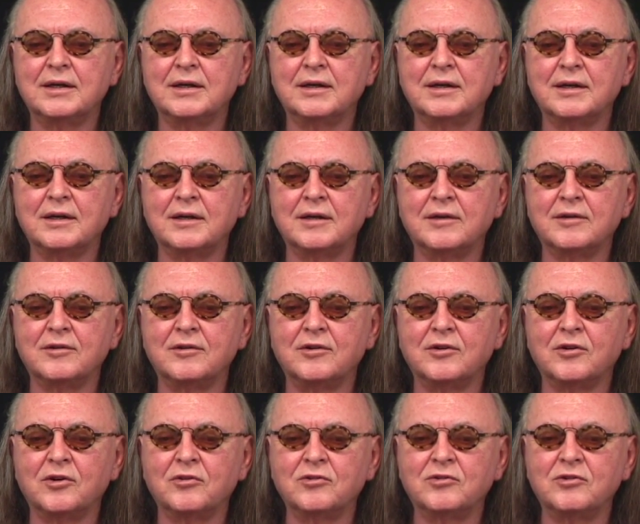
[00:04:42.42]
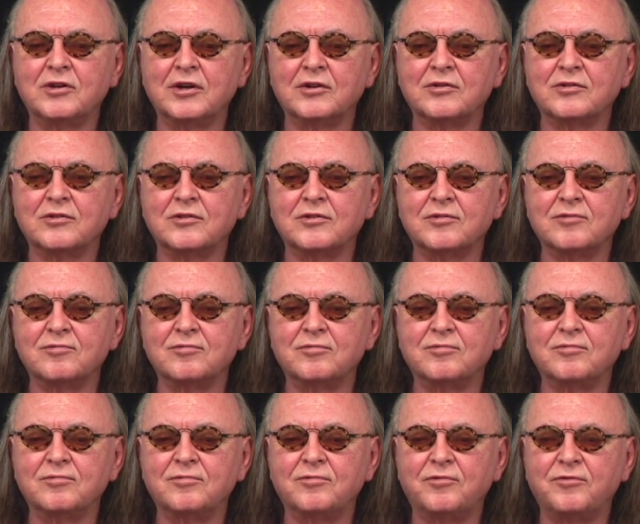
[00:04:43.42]
And you don't just
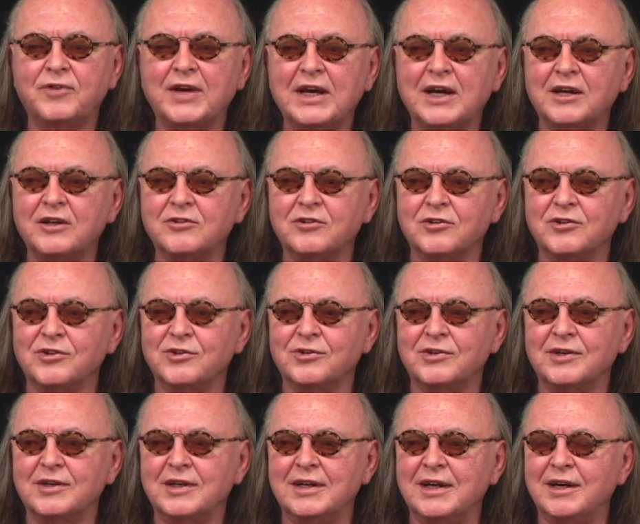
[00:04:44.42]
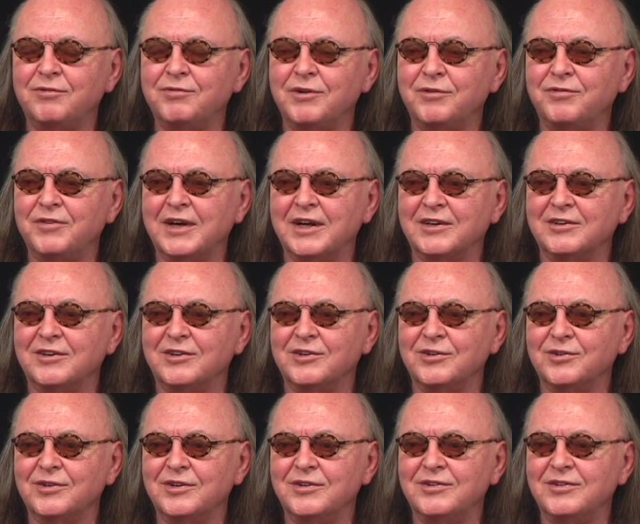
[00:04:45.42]
fail to do it. If you fail to
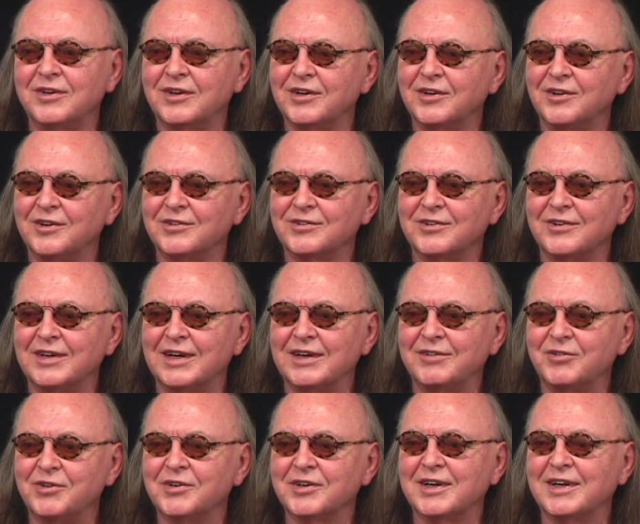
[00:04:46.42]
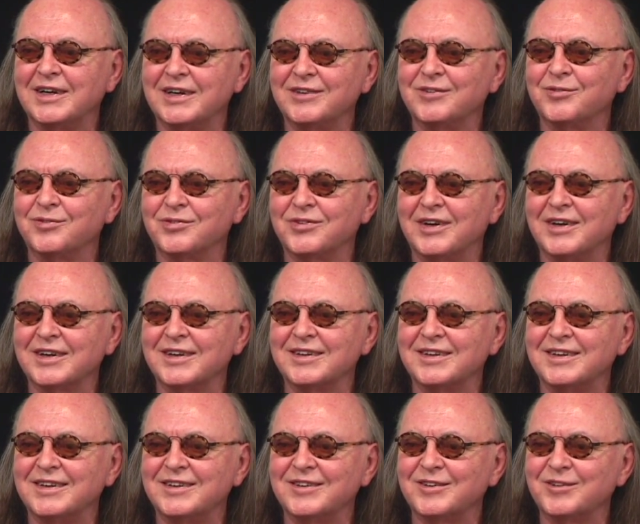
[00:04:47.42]
do it, you can also have all kinds of
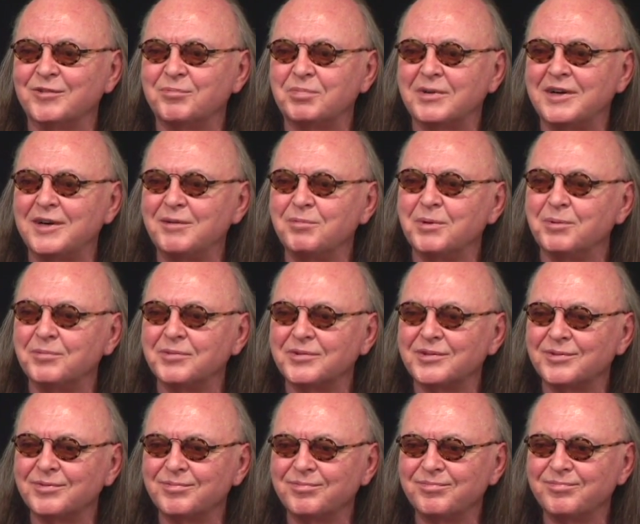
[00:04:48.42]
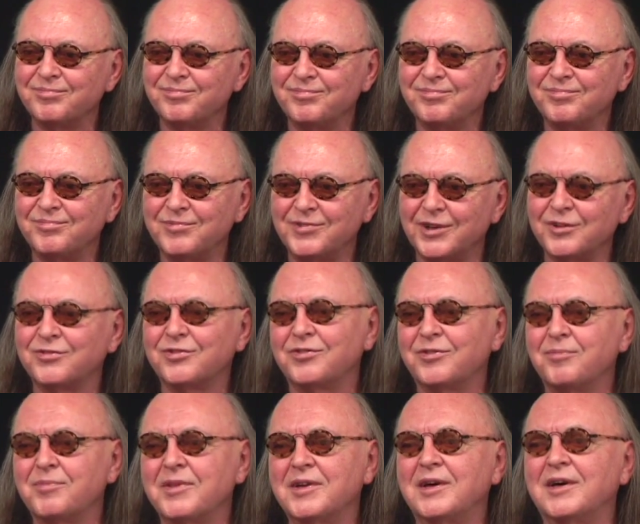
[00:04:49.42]
psychological problems just
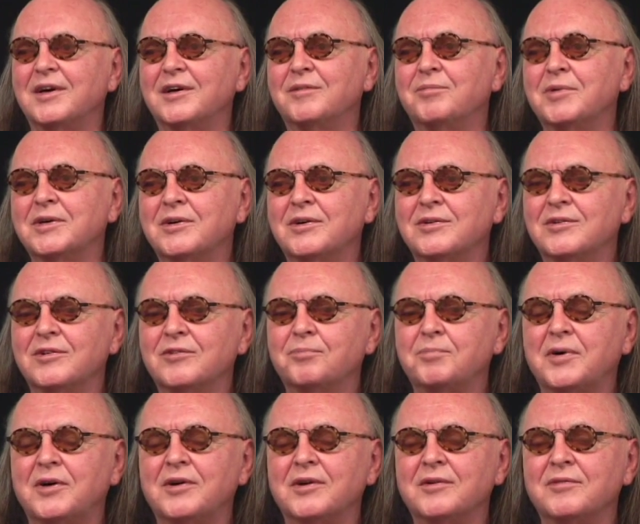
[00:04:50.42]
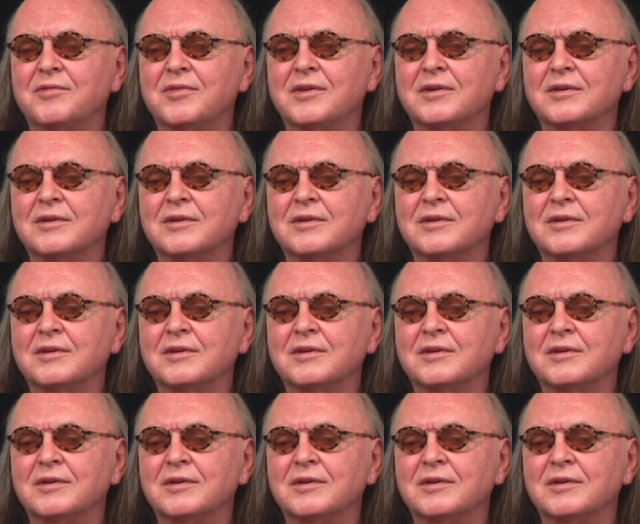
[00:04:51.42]
from that, because it's part of